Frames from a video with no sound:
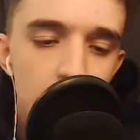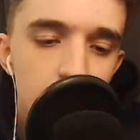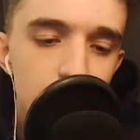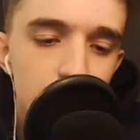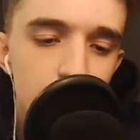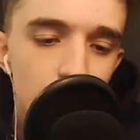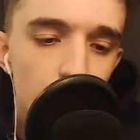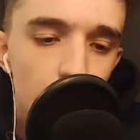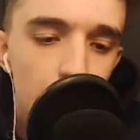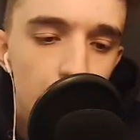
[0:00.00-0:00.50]

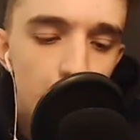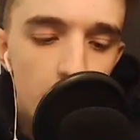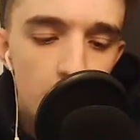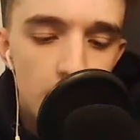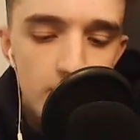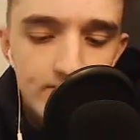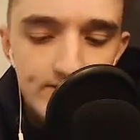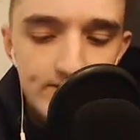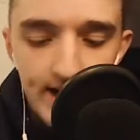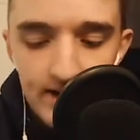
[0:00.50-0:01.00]
So
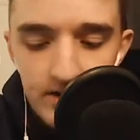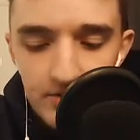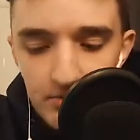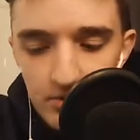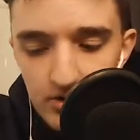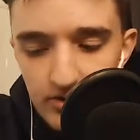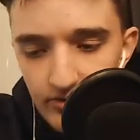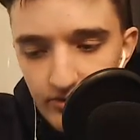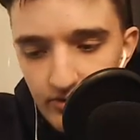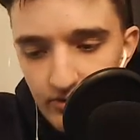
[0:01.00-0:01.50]
to
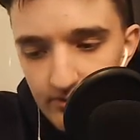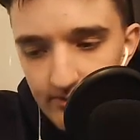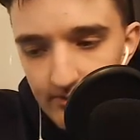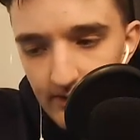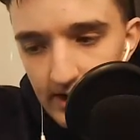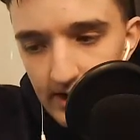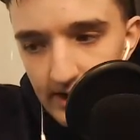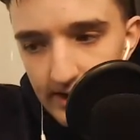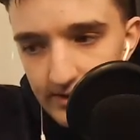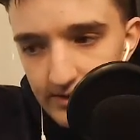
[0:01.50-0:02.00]
anyone,
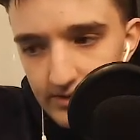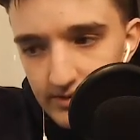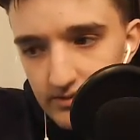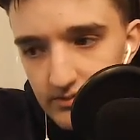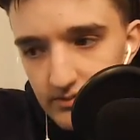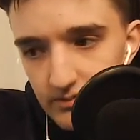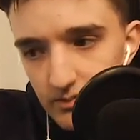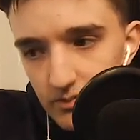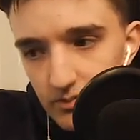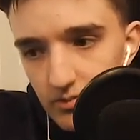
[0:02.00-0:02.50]
I guess,